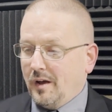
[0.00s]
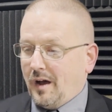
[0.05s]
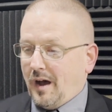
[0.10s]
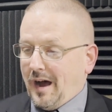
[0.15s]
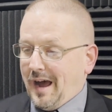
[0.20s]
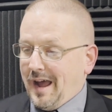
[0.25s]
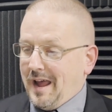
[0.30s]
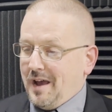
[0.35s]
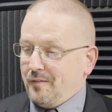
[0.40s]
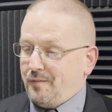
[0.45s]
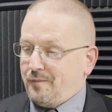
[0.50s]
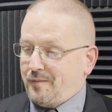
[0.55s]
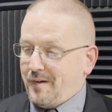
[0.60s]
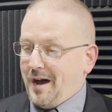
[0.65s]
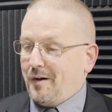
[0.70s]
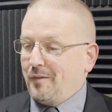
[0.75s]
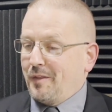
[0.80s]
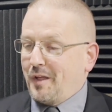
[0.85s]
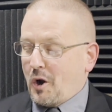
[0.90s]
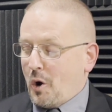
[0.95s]
I have
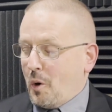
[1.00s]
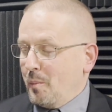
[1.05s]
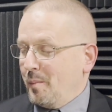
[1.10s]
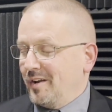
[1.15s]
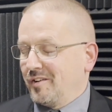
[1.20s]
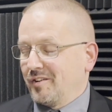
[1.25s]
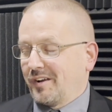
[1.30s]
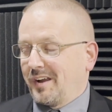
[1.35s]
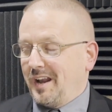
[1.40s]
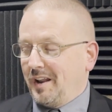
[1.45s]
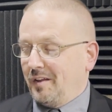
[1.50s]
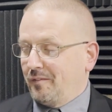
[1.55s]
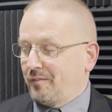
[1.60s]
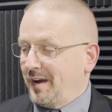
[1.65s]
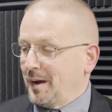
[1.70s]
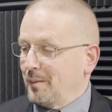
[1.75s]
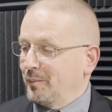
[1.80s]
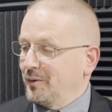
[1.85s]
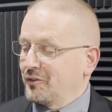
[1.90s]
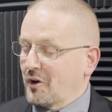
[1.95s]
found that home educating
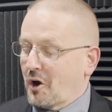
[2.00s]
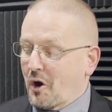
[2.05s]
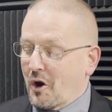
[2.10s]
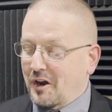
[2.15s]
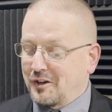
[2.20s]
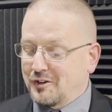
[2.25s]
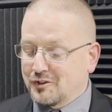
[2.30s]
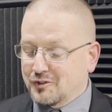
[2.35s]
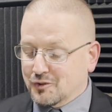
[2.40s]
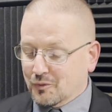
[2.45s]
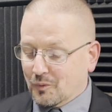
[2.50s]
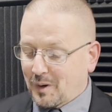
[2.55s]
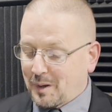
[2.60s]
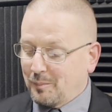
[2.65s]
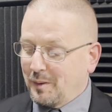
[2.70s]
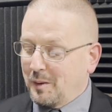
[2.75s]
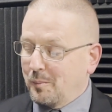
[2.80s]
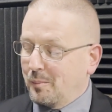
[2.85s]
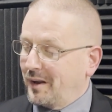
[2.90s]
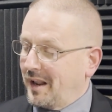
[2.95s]
families are
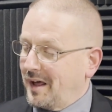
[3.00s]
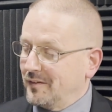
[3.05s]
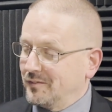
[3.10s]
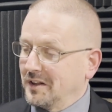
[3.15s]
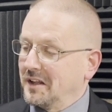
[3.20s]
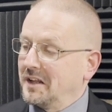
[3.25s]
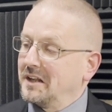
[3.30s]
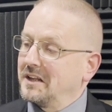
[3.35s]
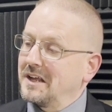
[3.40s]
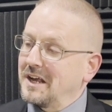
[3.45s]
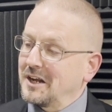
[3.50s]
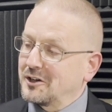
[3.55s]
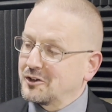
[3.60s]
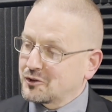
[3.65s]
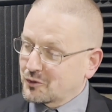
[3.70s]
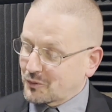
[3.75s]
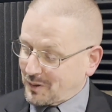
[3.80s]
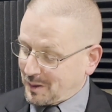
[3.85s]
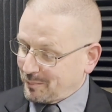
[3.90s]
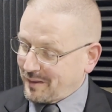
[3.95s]
extremely benevolent,
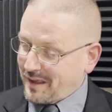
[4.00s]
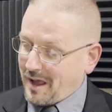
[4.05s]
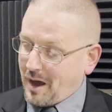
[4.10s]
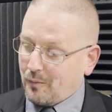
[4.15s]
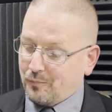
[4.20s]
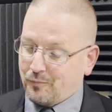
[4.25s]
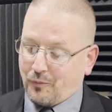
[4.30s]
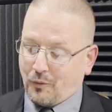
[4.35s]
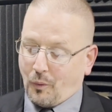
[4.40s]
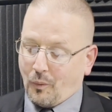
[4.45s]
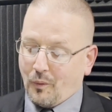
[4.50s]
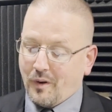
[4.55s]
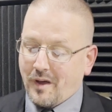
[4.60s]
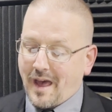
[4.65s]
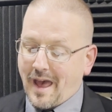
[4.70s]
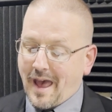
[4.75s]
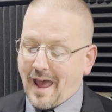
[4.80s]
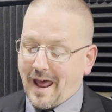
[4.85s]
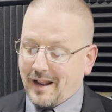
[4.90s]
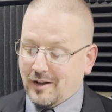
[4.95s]
extremely helpful,
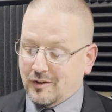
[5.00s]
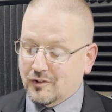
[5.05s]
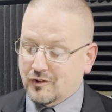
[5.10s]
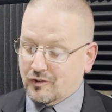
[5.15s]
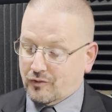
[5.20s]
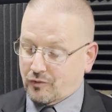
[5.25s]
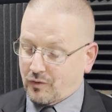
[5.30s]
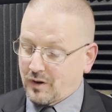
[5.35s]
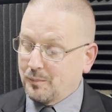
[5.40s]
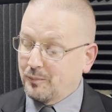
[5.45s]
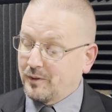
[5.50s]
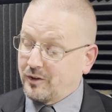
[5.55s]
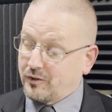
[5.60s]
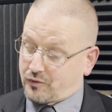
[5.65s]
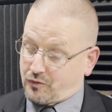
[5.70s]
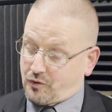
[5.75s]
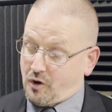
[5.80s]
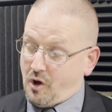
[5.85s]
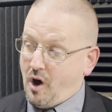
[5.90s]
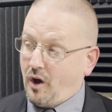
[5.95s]
and extremely
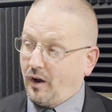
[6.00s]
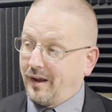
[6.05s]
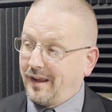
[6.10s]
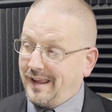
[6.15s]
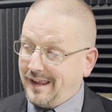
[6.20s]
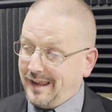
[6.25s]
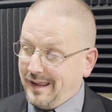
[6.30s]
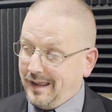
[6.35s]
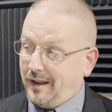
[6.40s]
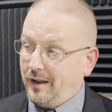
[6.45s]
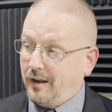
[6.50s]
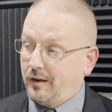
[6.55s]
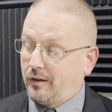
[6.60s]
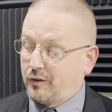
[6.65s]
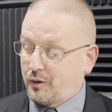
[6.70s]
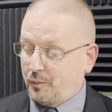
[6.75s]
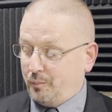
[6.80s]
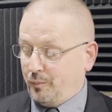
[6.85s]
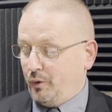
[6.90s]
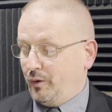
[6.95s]
strong in
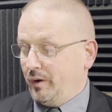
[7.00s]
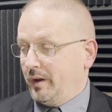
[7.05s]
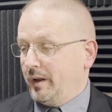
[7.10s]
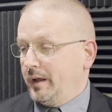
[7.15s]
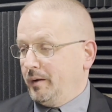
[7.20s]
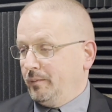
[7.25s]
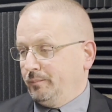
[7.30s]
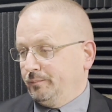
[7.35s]
community.